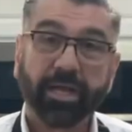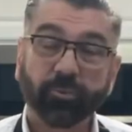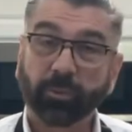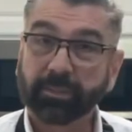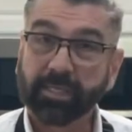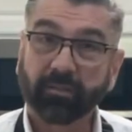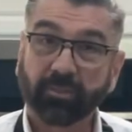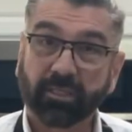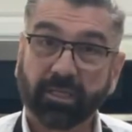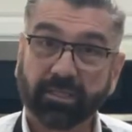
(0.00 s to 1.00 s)
and you want to take
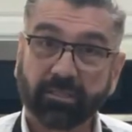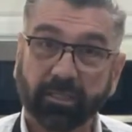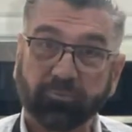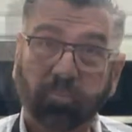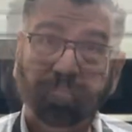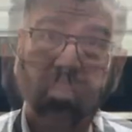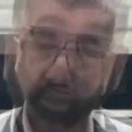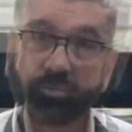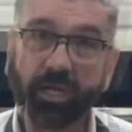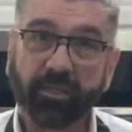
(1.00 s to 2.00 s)
them to the next level,
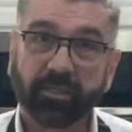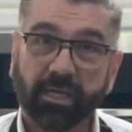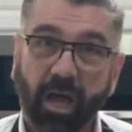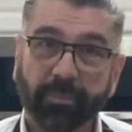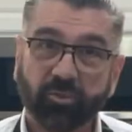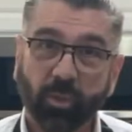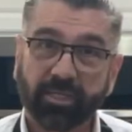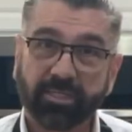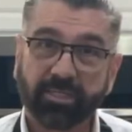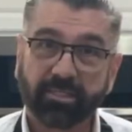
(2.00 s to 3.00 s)
try the
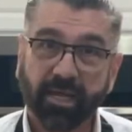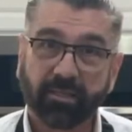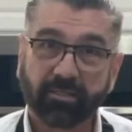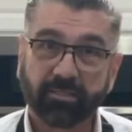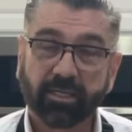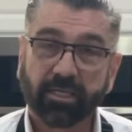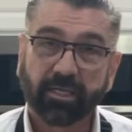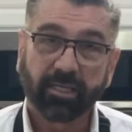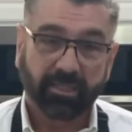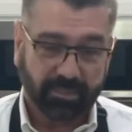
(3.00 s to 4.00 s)
habichuelas guisadas.
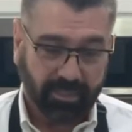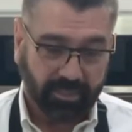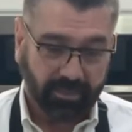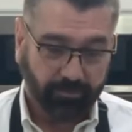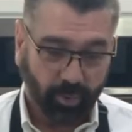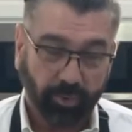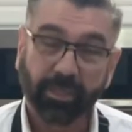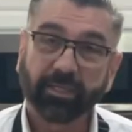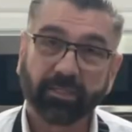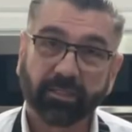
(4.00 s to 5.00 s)
It is a
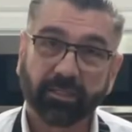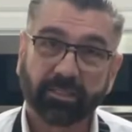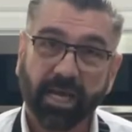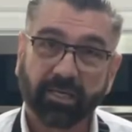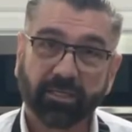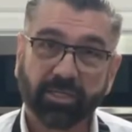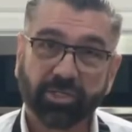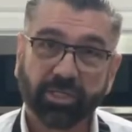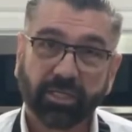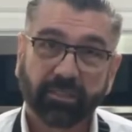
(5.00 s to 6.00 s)
Puerto Rican side
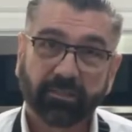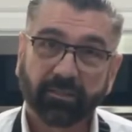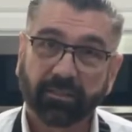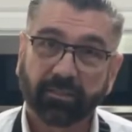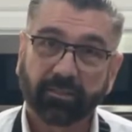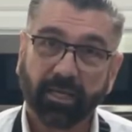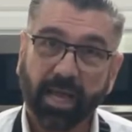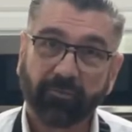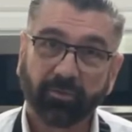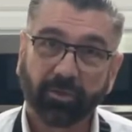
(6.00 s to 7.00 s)
dish that
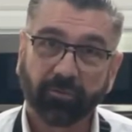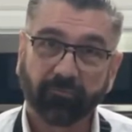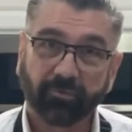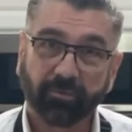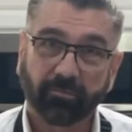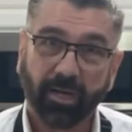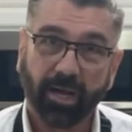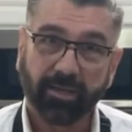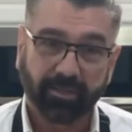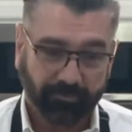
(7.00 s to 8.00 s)
I have learned from
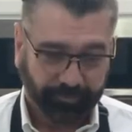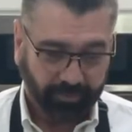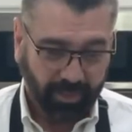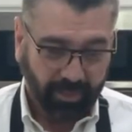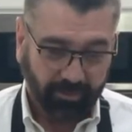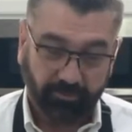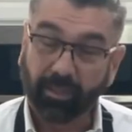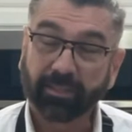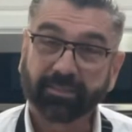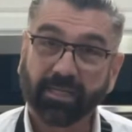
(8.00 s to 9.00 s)
my,
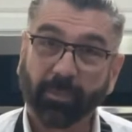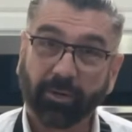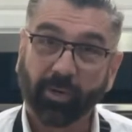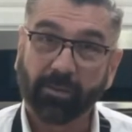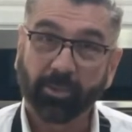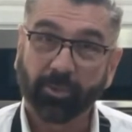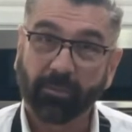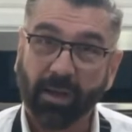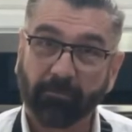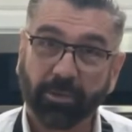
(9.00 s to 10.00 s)
well, like I say, my
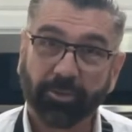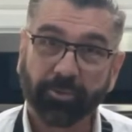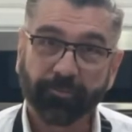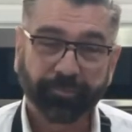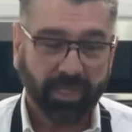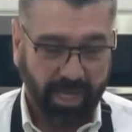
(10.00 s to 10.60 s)
grandmother and my mother.